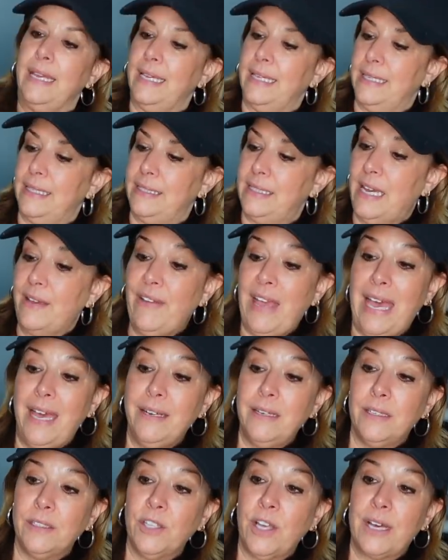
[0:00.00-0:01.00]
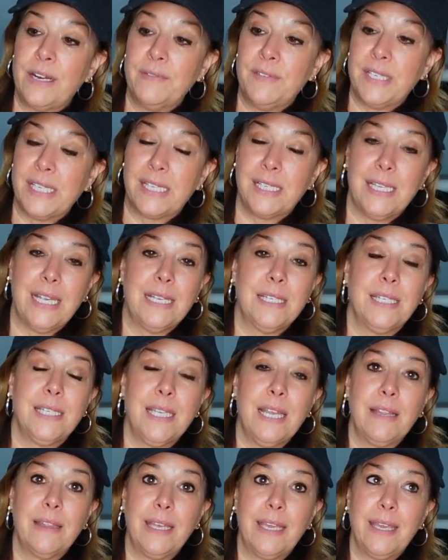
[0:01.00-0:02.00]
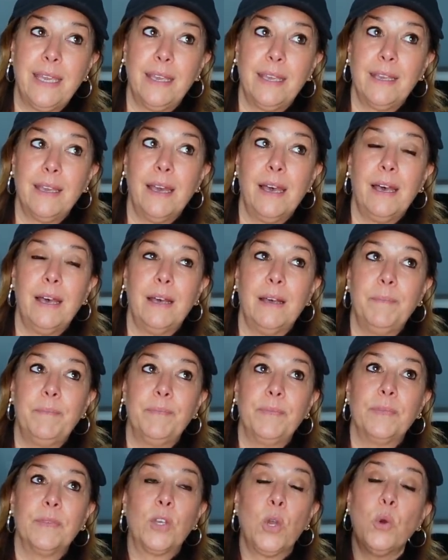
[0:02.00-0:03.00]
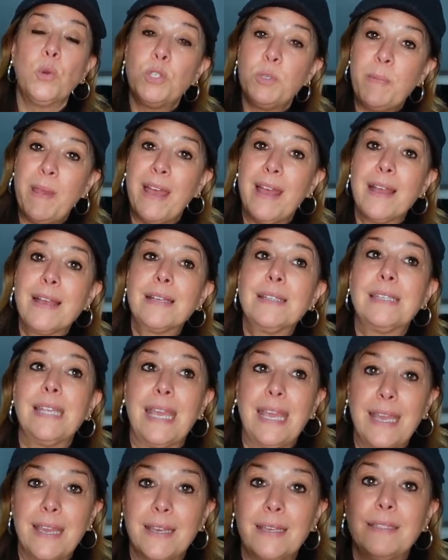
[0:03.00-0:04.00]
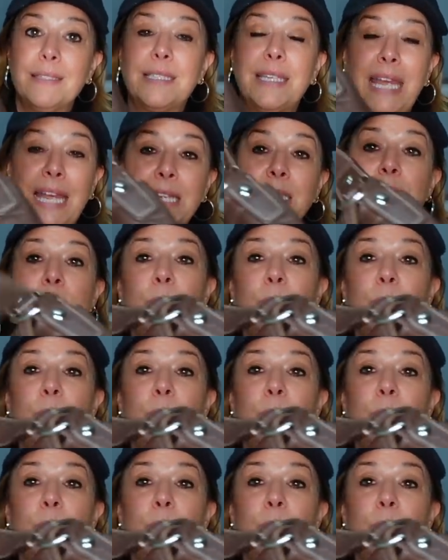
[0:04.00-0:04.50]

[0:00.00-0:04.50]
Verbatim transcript: And I've had a lot of success selling um, Coach bags and Kate